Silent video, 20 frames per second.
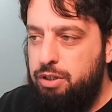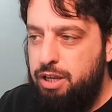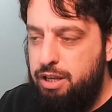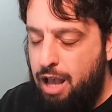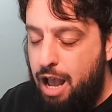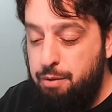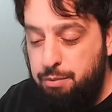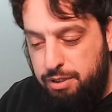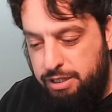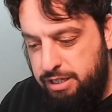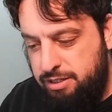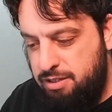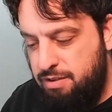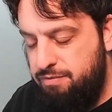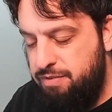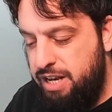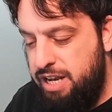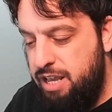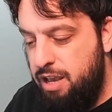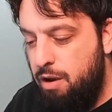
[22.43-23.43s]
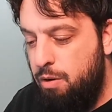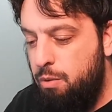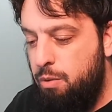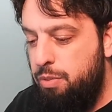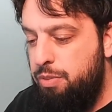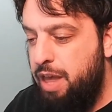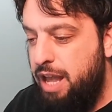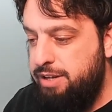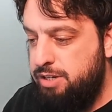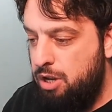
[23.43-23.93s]
I released a video
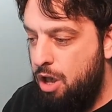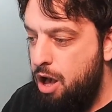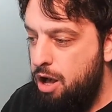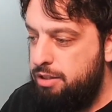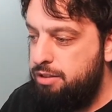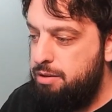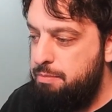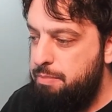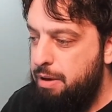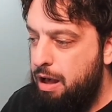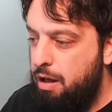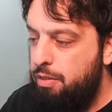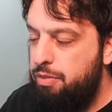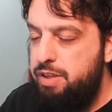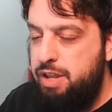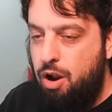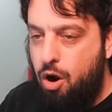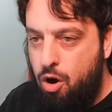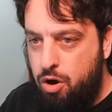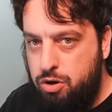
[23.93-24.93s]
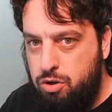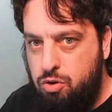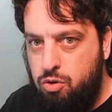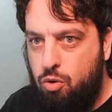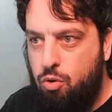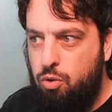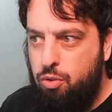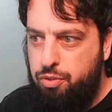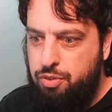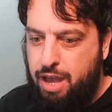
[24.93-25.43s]
that talked about the
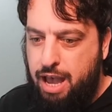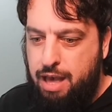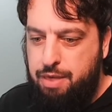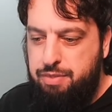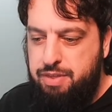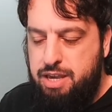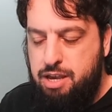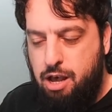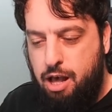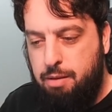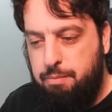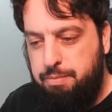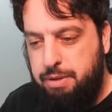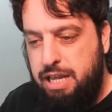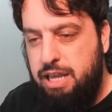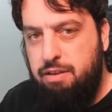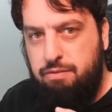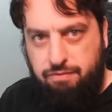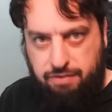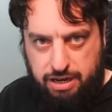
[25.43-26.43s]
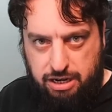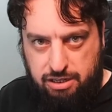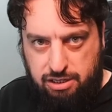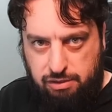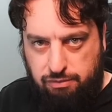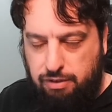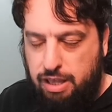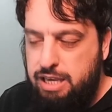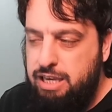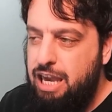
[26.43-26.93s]
article that the company, Fantasy
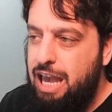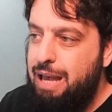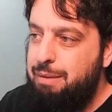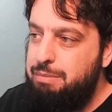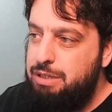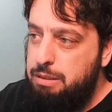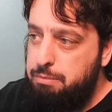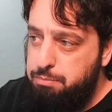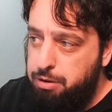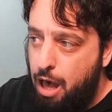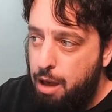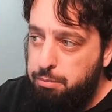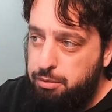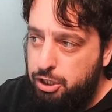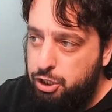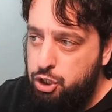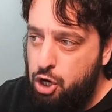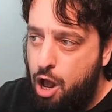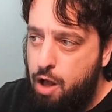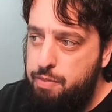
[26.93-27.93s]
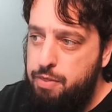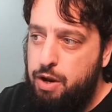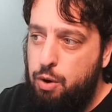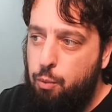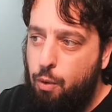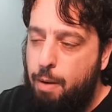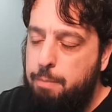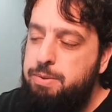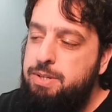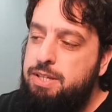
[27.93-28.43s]
Flight Games, published on their
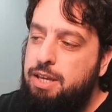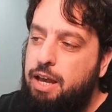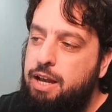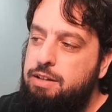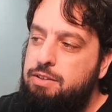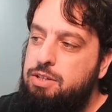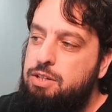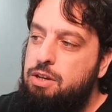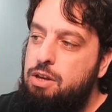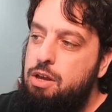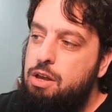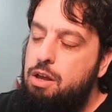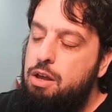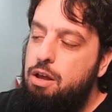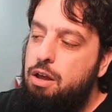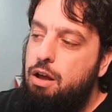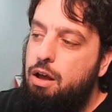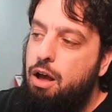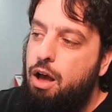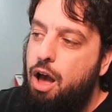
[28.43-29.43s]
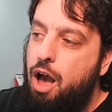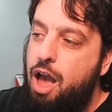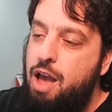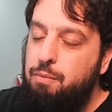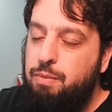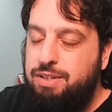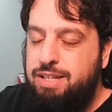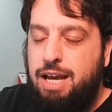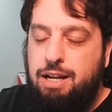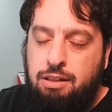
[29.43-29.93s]
website. And
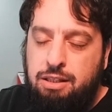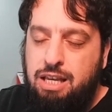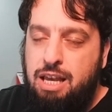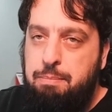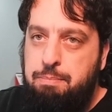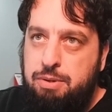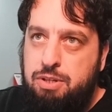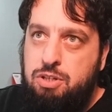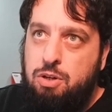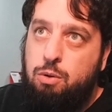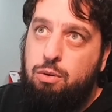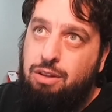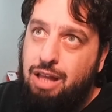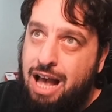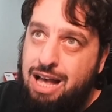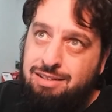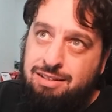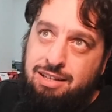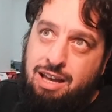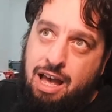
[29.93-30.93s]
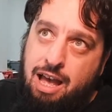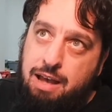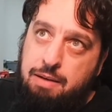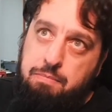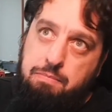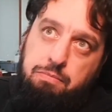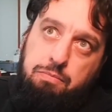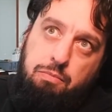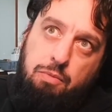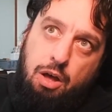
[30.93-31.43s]
we titled the episode last
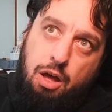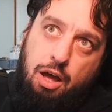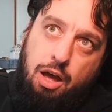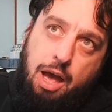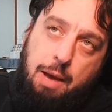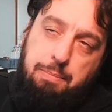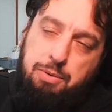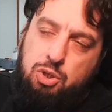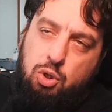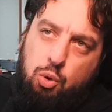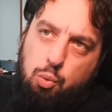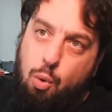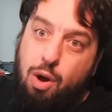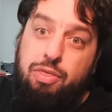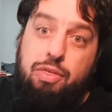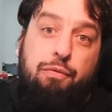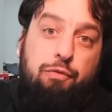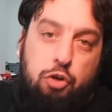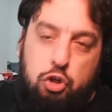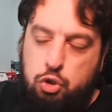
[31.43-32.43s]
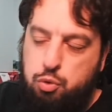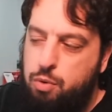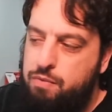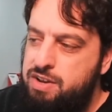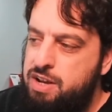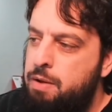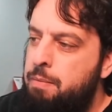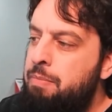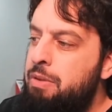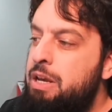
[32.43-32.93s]
time, episode 1, The First
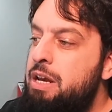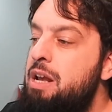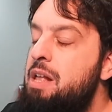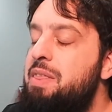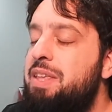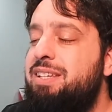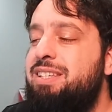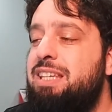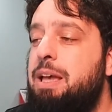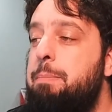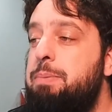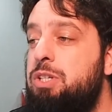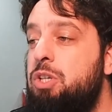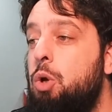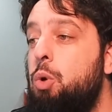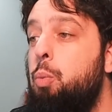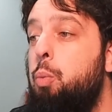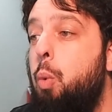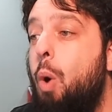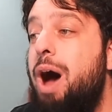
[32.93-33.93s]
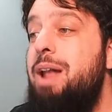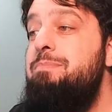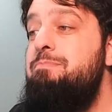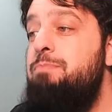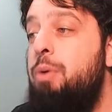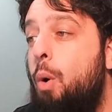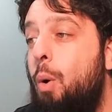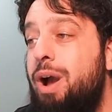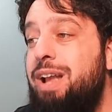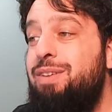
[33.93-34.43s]
Reveal. This is episode
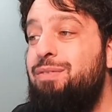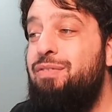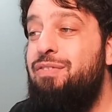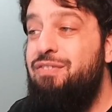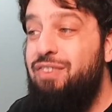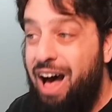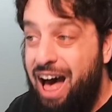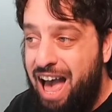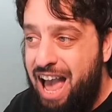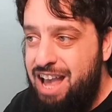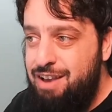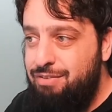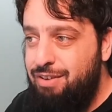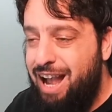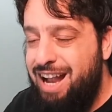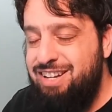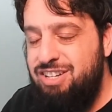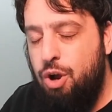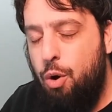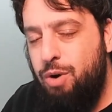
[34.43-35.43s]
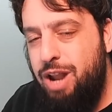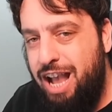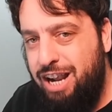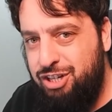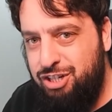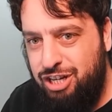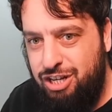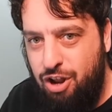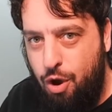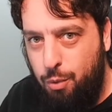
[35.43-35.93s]
1.5. I don't
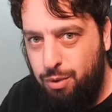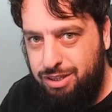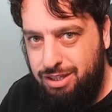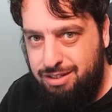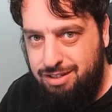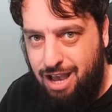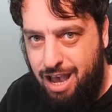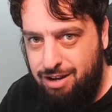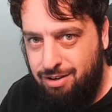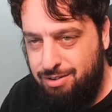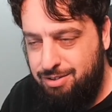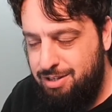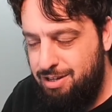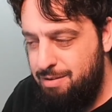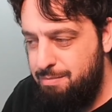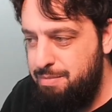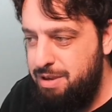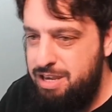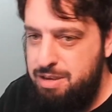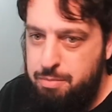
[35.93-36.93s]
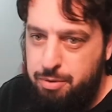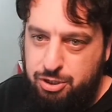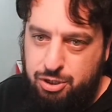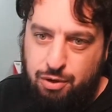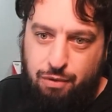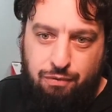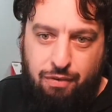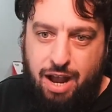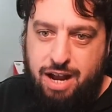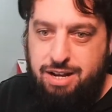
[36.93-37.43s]
actually know what the title is going to be, but
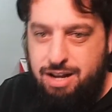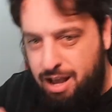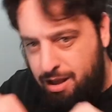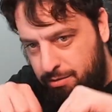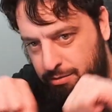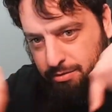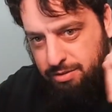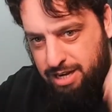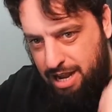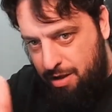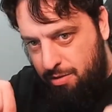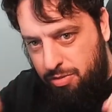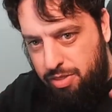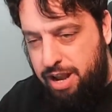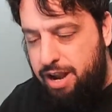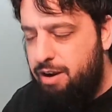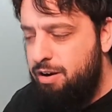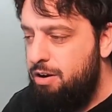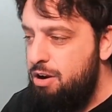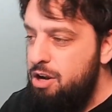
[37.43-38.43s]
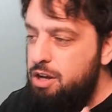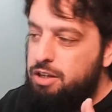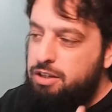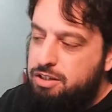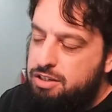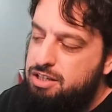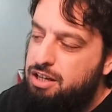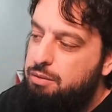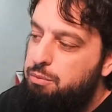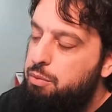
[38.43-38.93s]
you'll find out down there
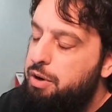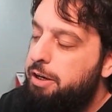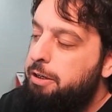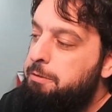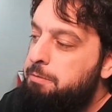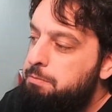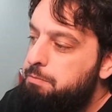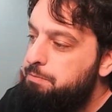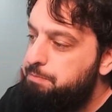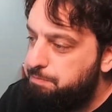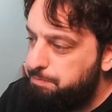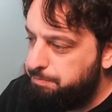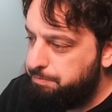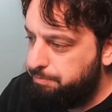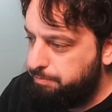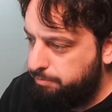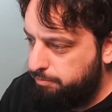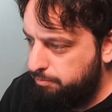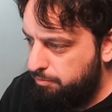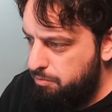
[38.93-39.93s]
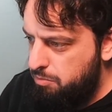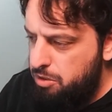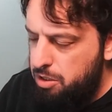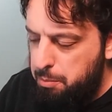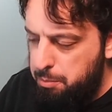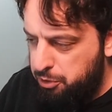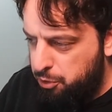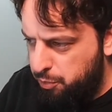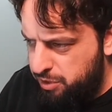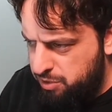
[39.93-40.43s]
somewhere.
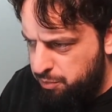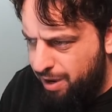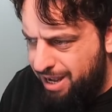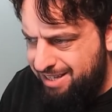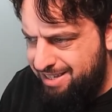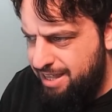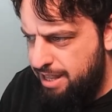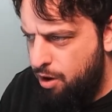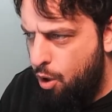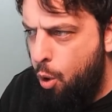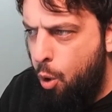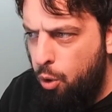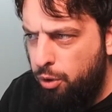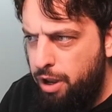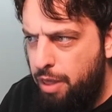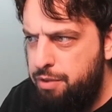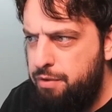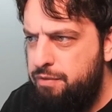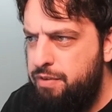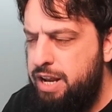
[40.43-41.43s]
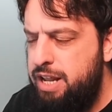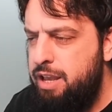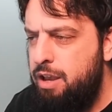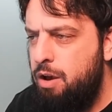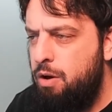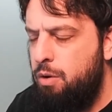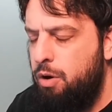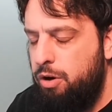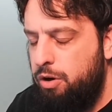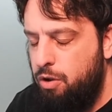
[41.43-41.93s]
But the reason why it's not a whole nother
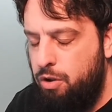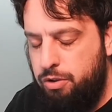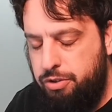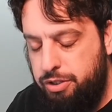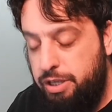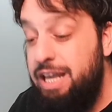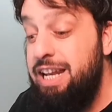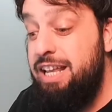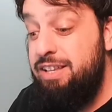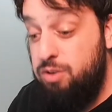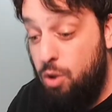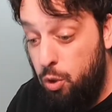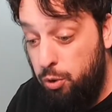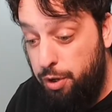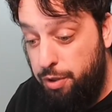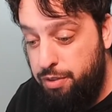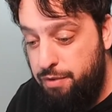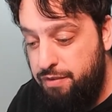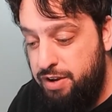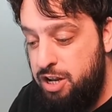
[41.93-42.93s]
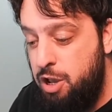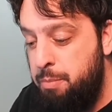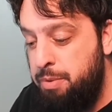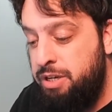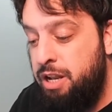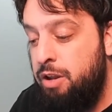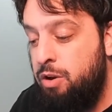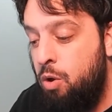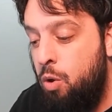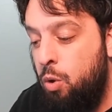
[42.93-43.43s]
video, or it is a whole nother video, but
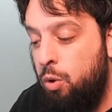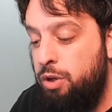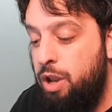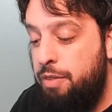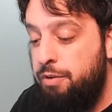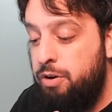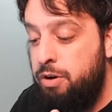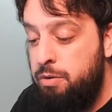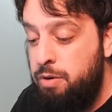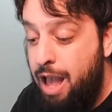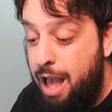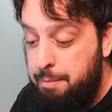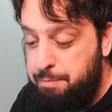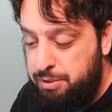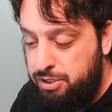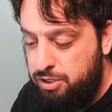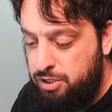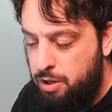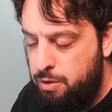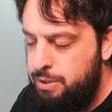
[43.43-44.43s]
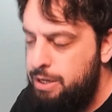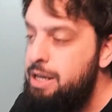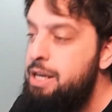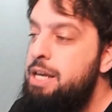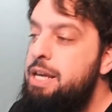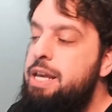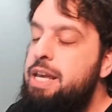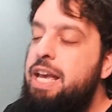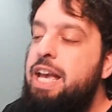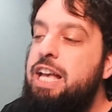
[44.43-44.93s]
not a whole nother episode,
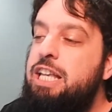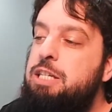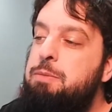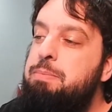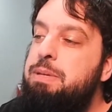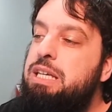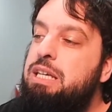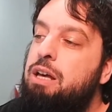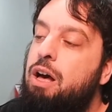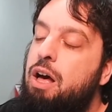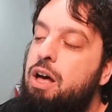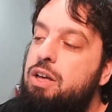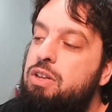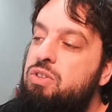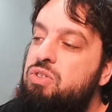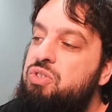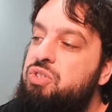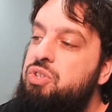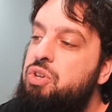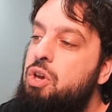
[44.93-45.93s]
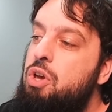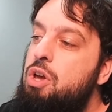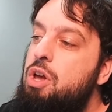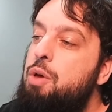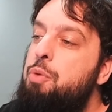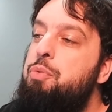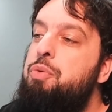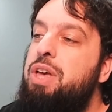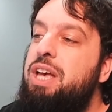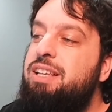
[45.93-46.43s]
is because
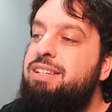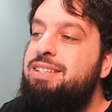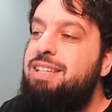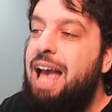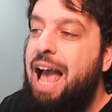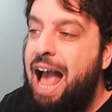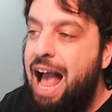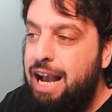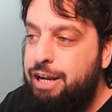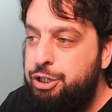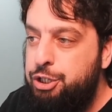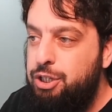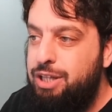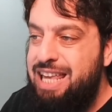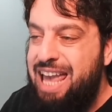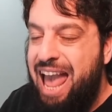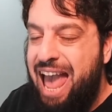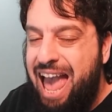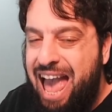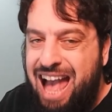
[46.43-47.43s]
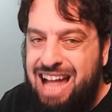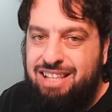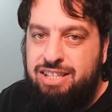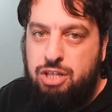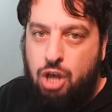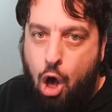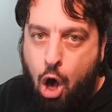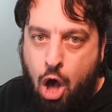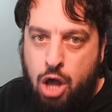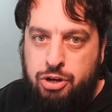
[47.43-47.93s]
this actually adds
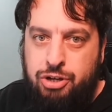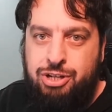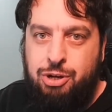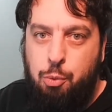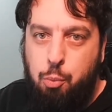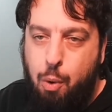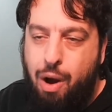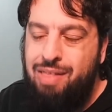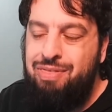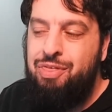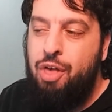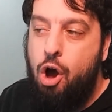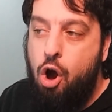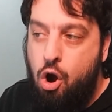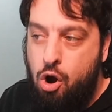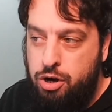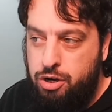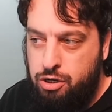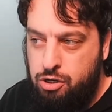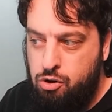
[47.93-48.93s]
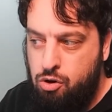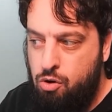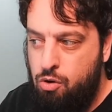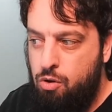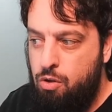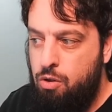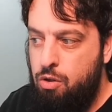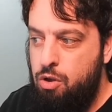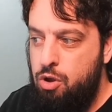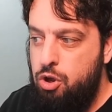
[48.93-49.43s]
on to what the
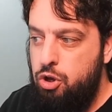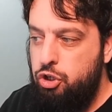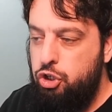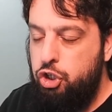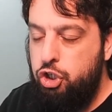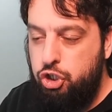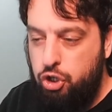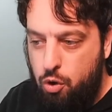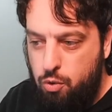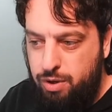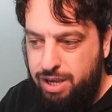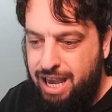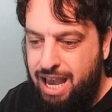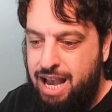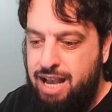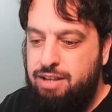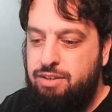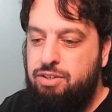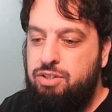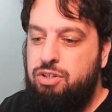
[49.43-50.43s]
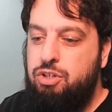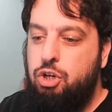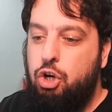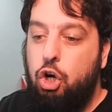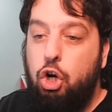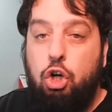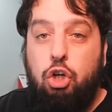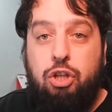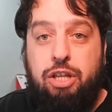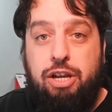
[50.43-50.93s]
article showcased
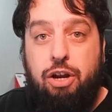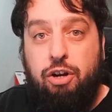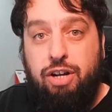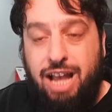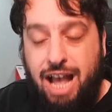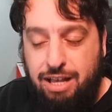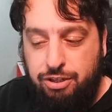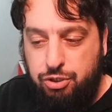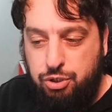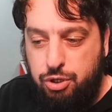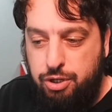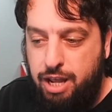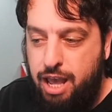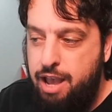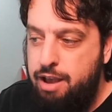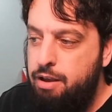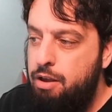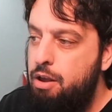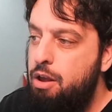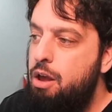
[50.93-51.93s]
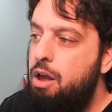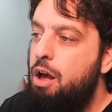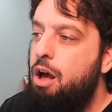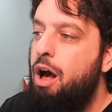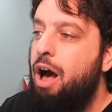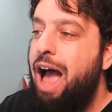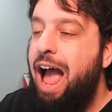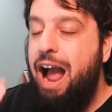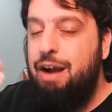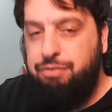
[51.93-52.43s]
earlier yesterday.
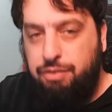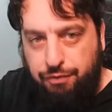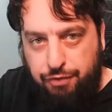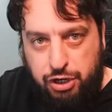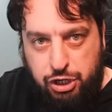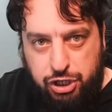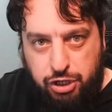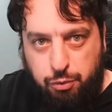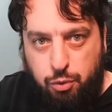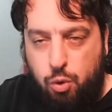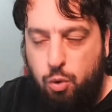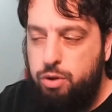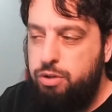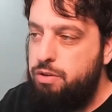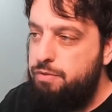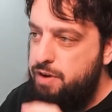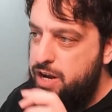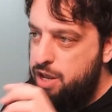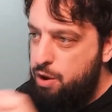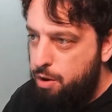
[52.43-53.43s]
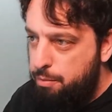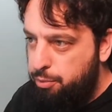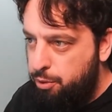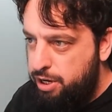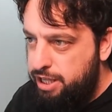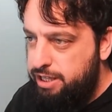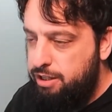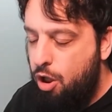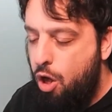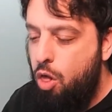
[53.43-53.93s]
After finishing recording the video and
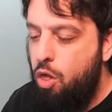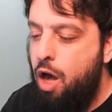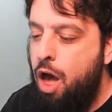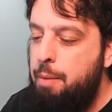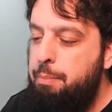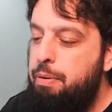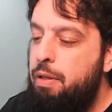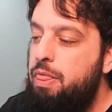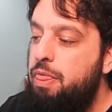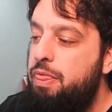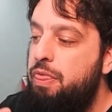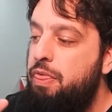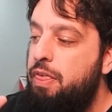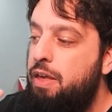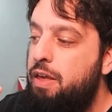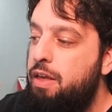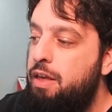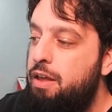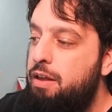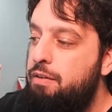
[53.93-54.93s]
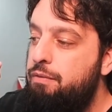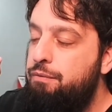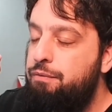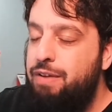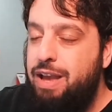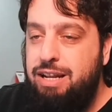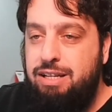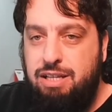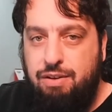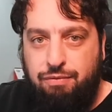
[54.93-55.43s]
putting it all up, the
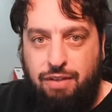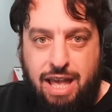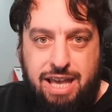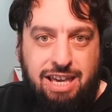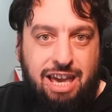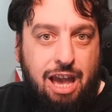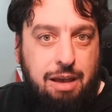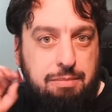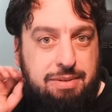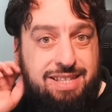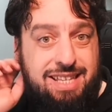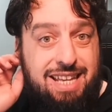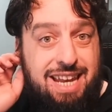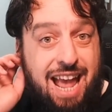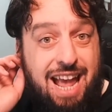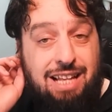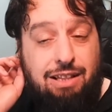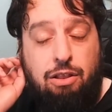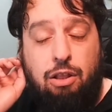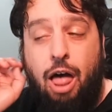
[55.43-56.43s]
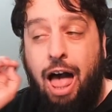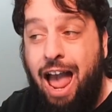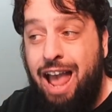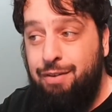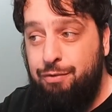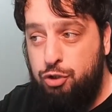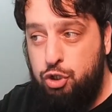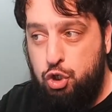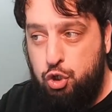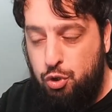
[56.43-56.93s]
Fantasy Flight Games did a
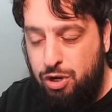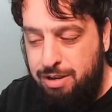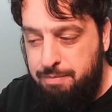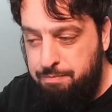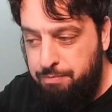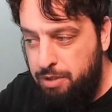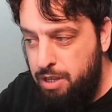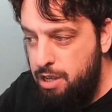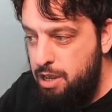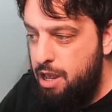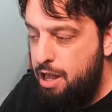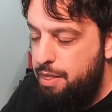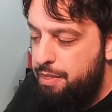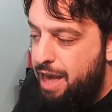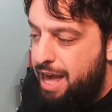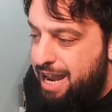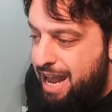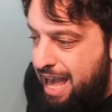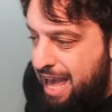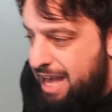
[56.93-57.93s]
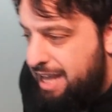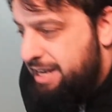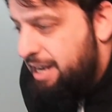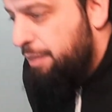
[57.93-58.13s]
live stream that had